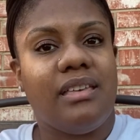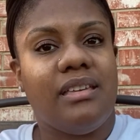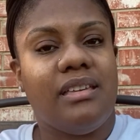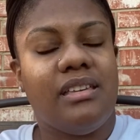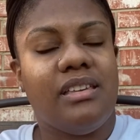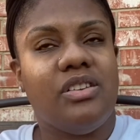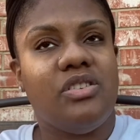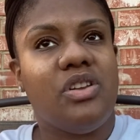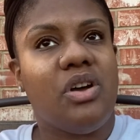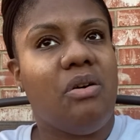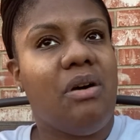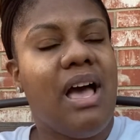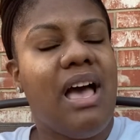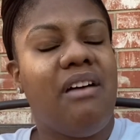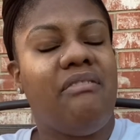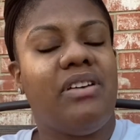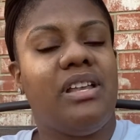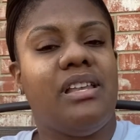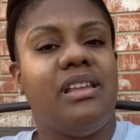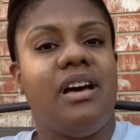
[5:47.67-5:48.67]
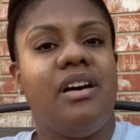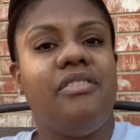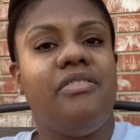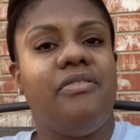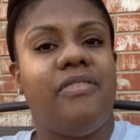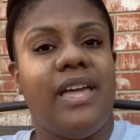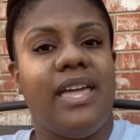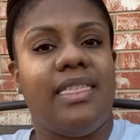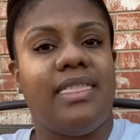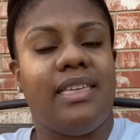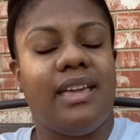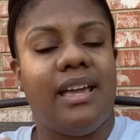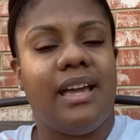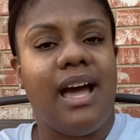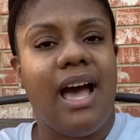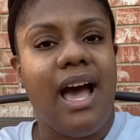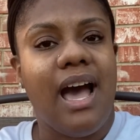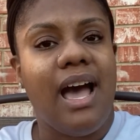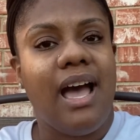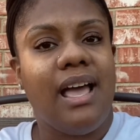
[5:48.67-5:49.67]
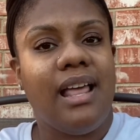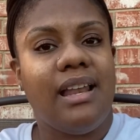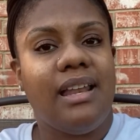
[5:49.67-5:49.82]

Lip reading: You don't have enough faith in God